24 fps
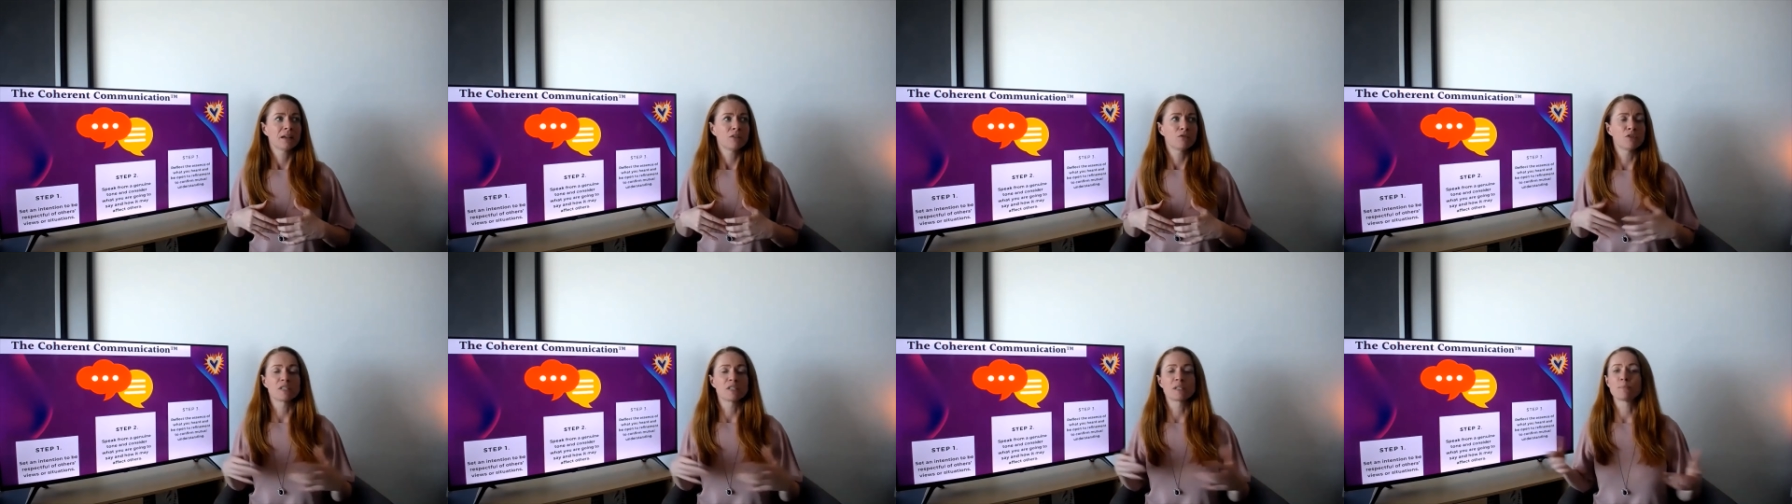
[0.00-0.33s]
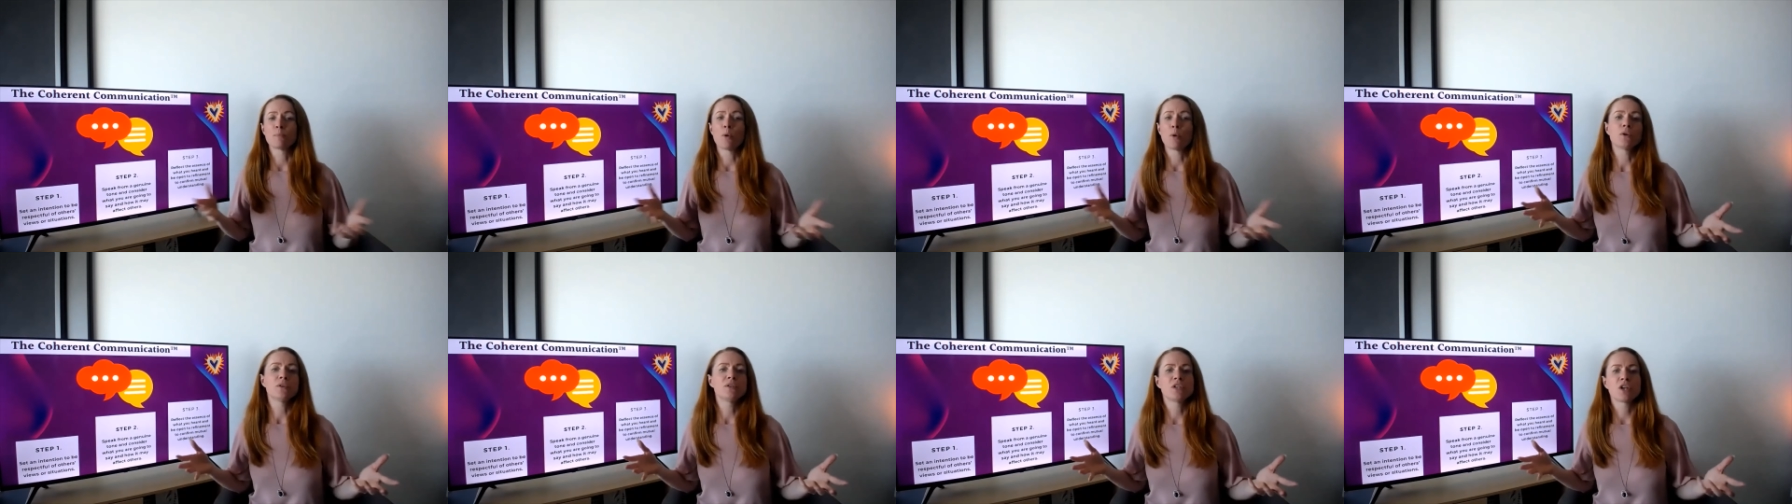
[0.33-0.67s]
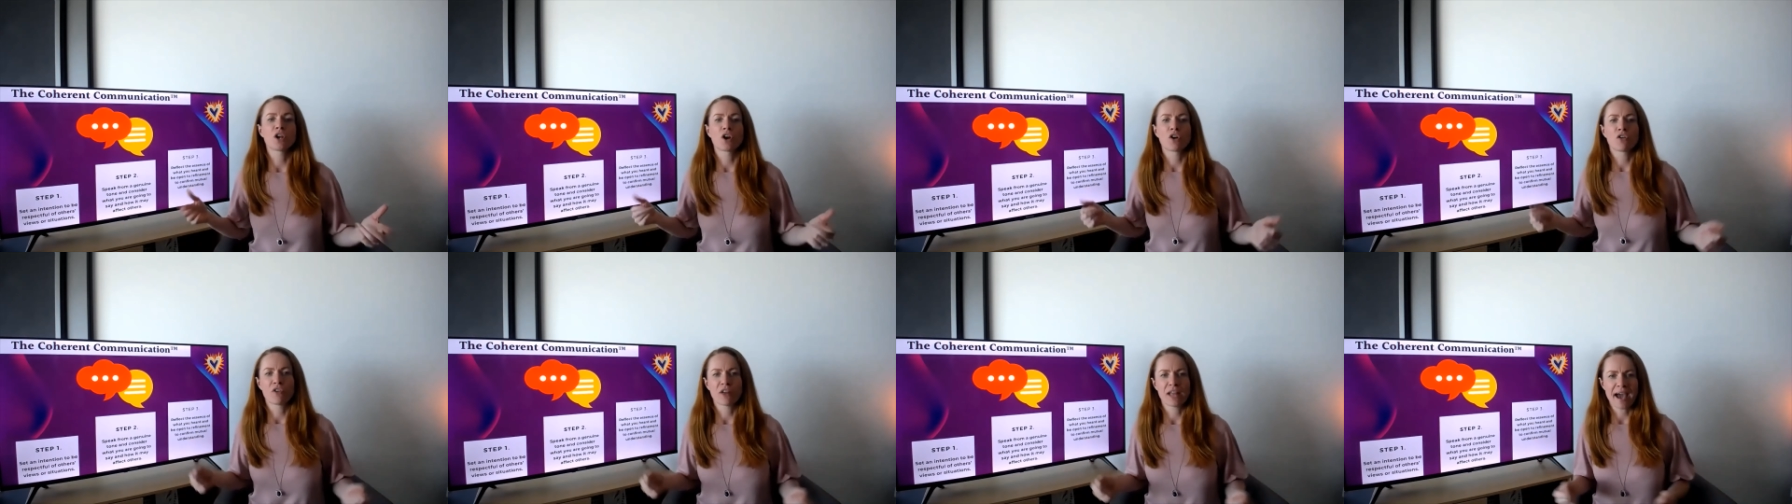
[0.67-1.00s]

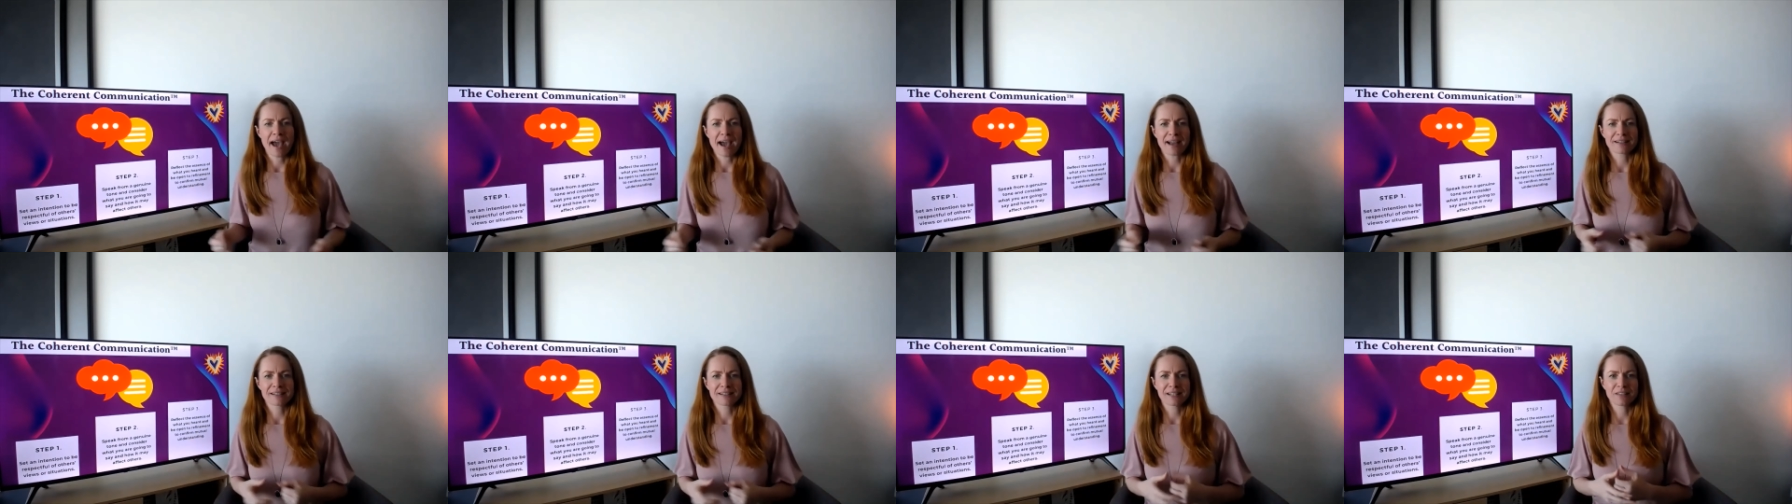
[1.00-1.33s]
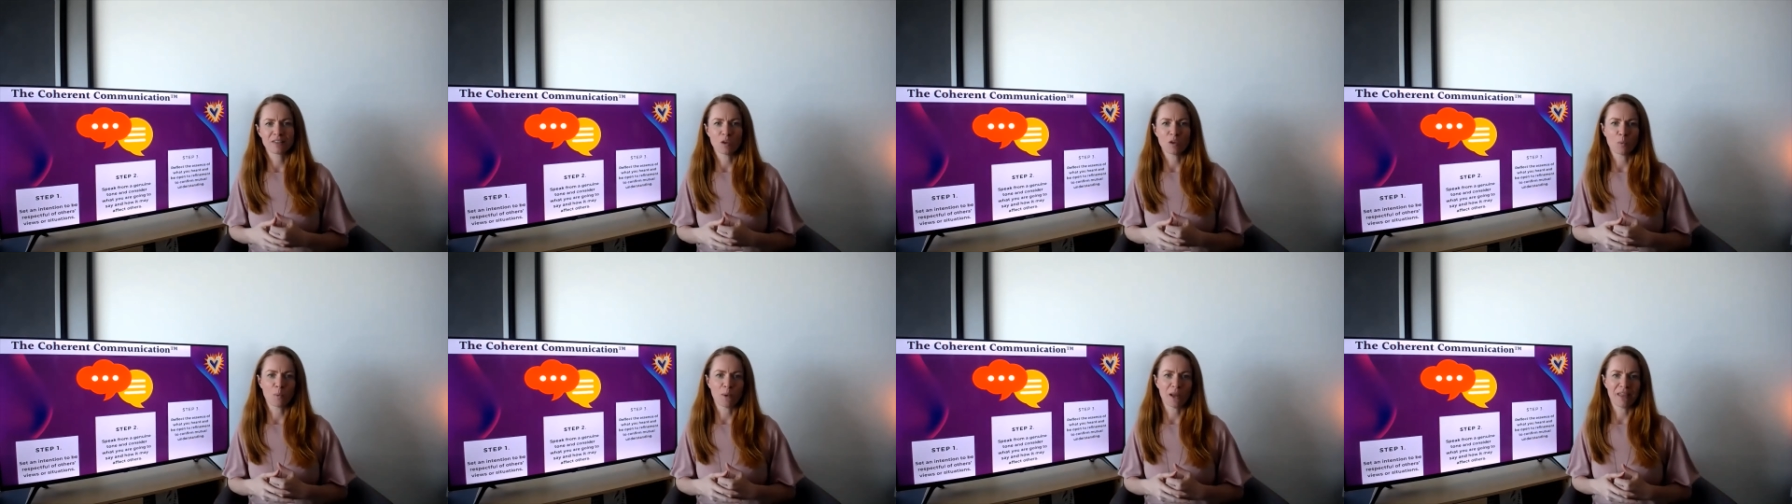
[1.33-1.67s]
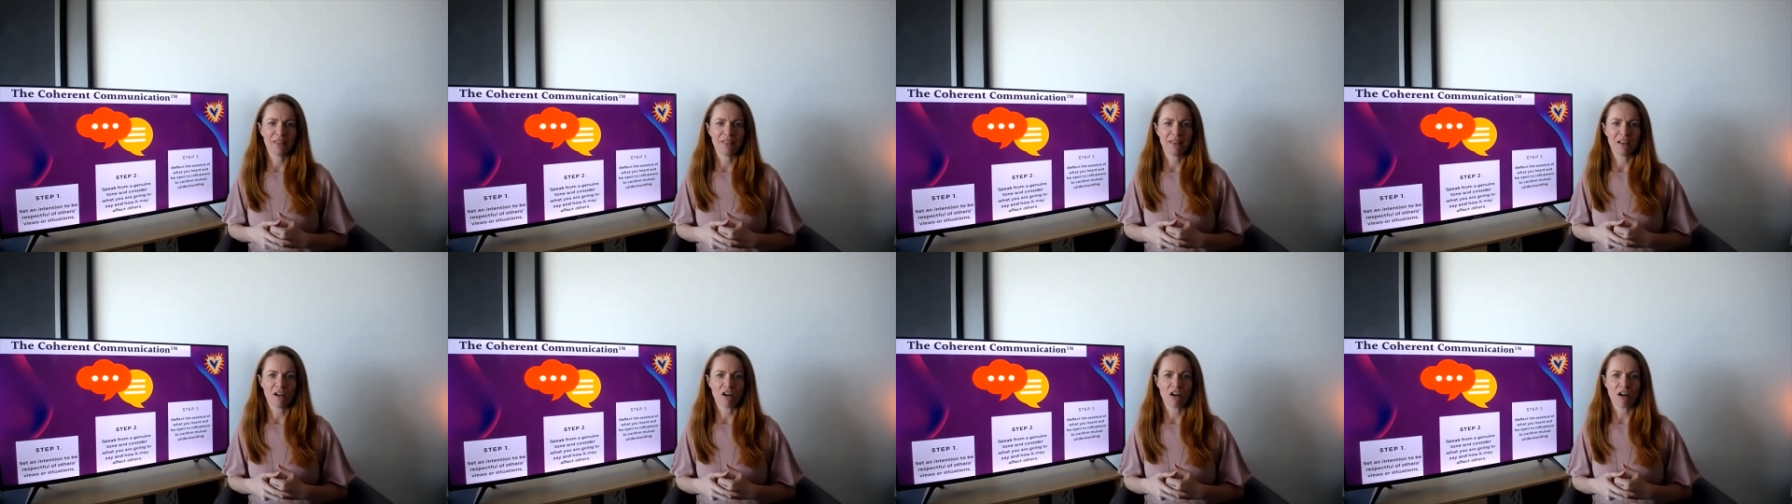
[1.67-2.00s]
responding or reacting the way
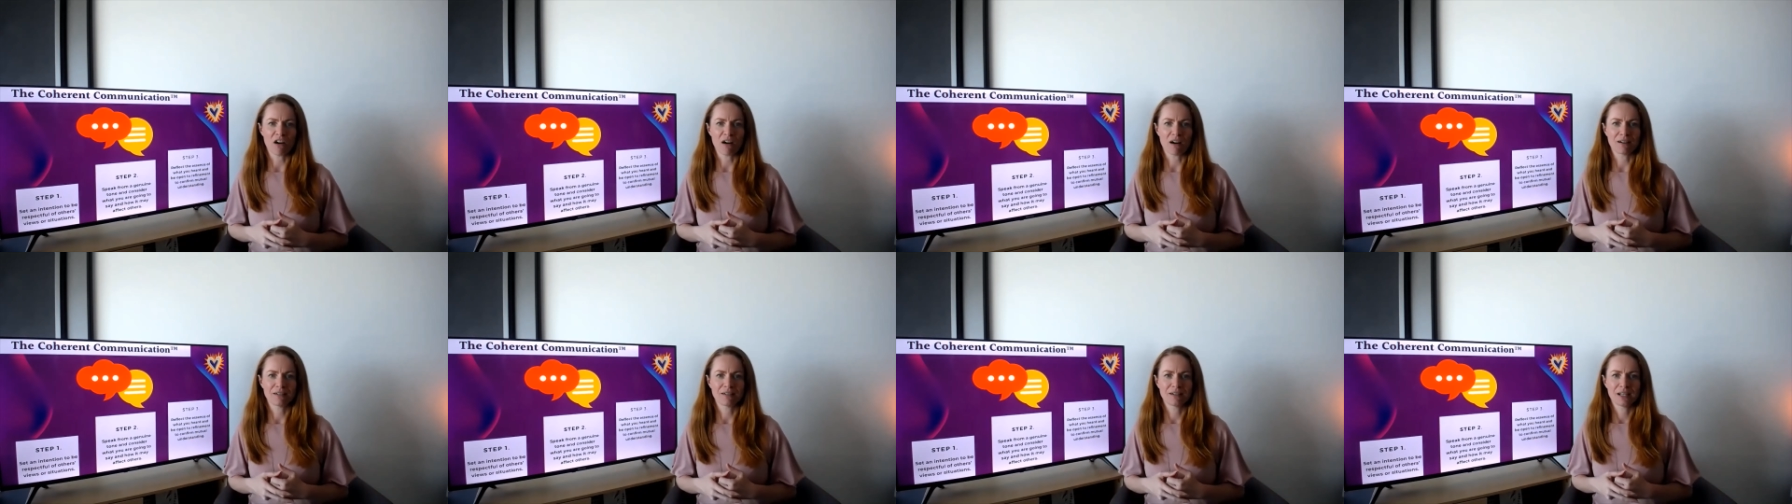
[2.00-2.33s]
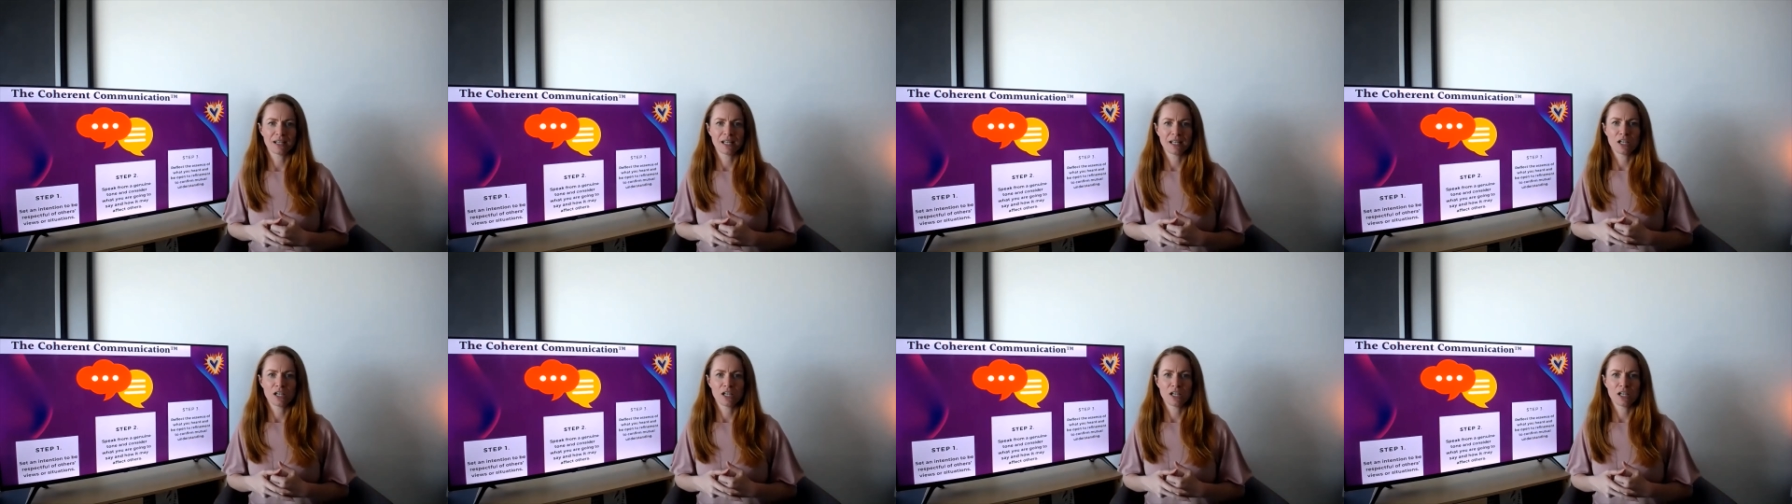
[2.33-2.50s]
they are,